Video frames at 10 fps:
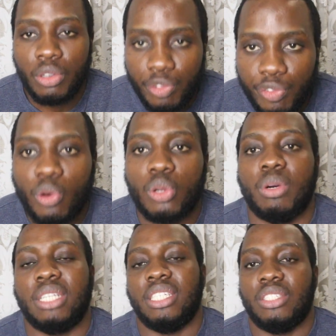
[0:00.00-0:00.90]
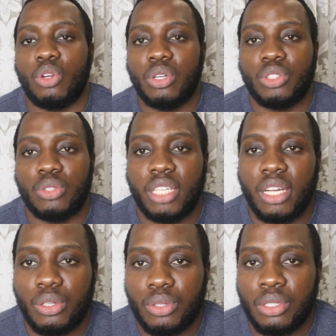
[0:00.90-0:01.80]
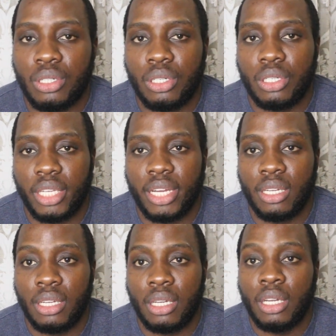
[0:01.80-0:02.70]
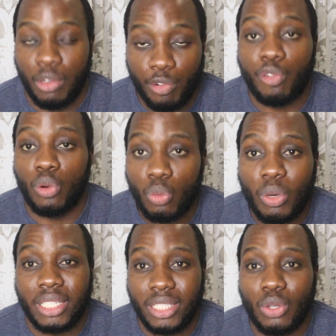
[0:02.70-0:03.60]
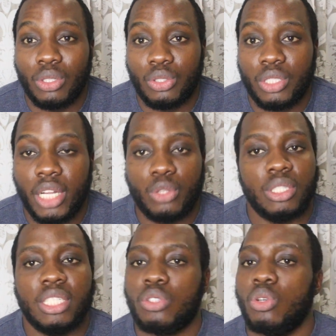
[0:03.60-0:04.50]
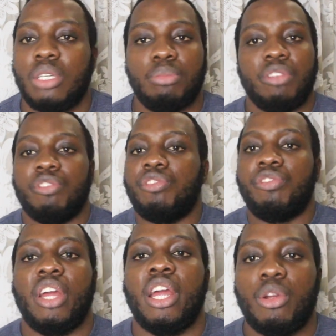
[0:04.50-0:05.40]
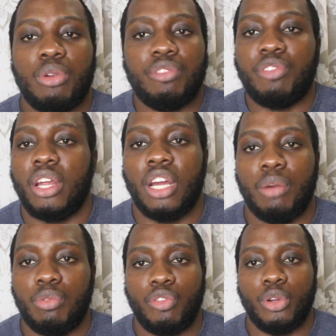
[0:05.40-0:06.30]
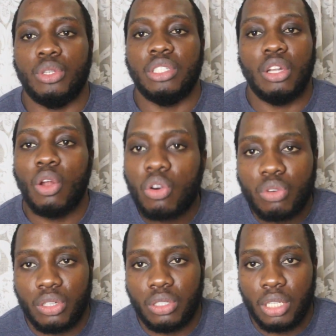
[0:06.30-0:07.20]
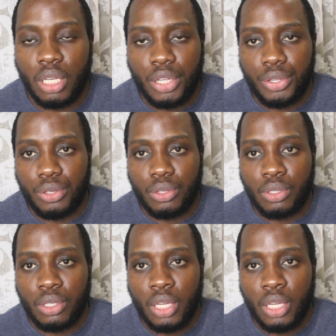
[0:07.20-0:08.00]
Follow what he's going to tell you. Yeah, follow what he's going to tell you. This is going to be very, very helpful for you in the long run. You know,